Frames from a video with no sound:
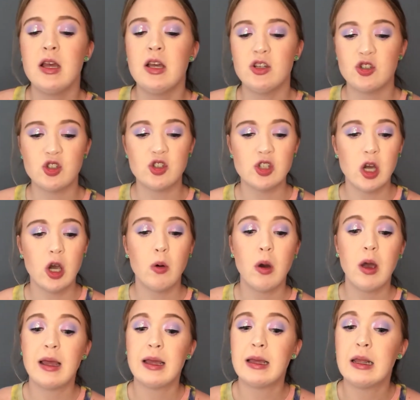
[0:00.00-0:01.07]
So
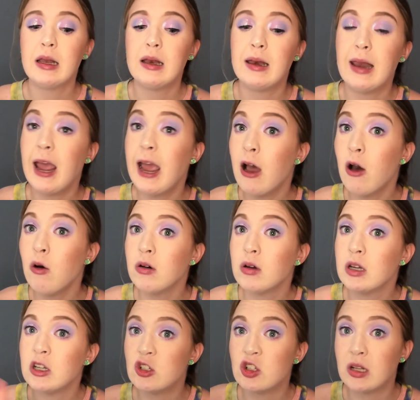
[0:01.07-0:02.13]
now
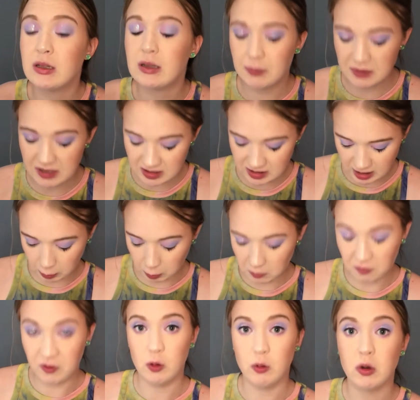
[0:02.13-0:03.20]
into the lippy stick review.